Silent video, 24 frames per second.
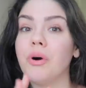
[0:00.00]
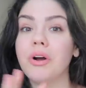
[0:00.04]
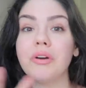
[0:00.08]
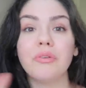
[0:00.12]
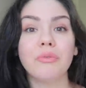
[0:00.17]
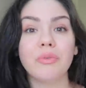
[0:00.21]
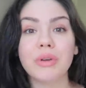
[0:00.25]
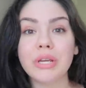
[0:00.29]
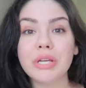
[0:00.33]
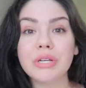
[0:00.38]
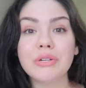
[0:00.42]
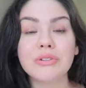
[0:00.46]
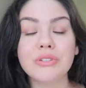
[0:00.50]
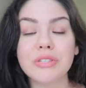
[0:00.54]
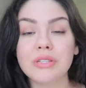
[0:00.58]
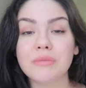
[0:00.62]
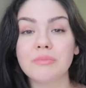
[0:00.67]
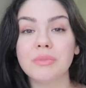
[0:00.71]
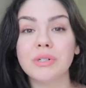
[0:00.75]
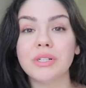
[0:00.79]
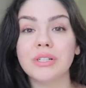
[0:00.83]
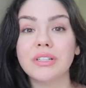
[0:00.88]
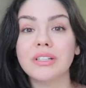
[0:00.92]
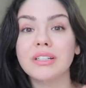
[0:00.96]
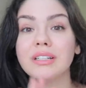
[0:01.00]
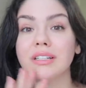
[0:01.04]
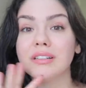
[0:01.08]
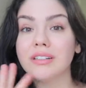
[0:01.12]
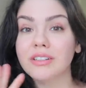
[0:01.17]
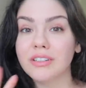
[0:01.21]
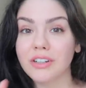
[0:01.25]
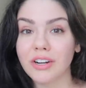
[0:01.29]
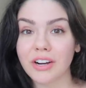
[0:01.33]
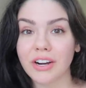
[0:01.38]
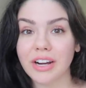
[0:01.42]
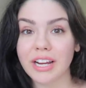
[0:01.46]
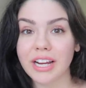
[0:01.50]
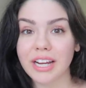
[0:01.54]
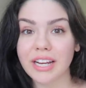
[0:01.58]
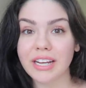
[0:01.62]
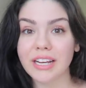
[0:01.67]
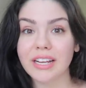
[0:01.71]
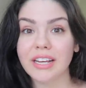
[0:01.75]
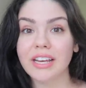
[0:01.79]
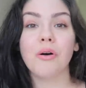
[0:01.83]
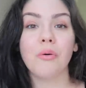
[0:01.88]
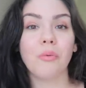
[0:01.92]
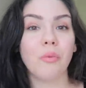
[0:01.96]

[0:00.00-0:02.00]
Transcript: one reusable curtain,